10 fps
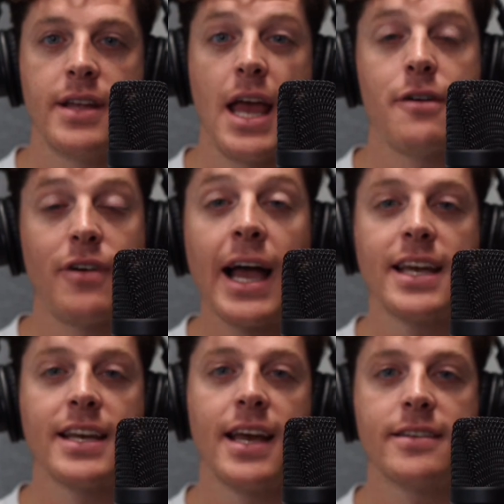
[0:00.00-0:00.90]
if I
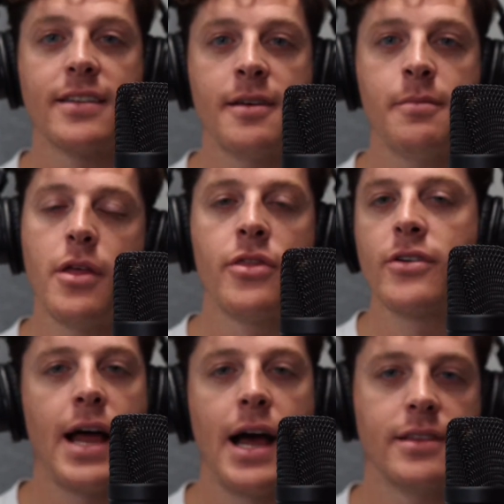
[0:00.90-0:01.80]
can get to them, they're
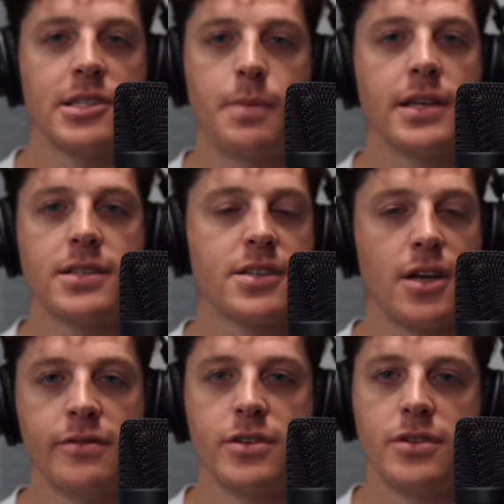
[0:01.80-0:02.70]
not the spaces
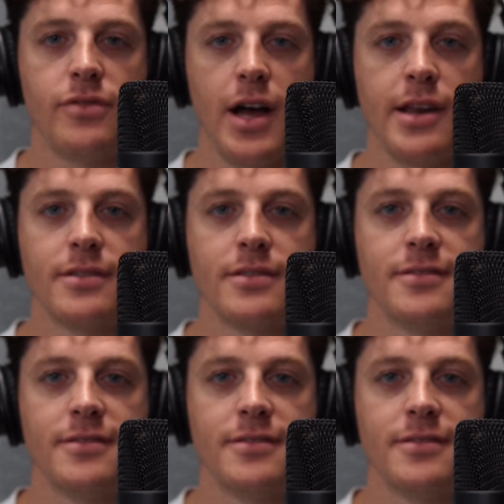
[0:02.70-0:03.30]
of the divine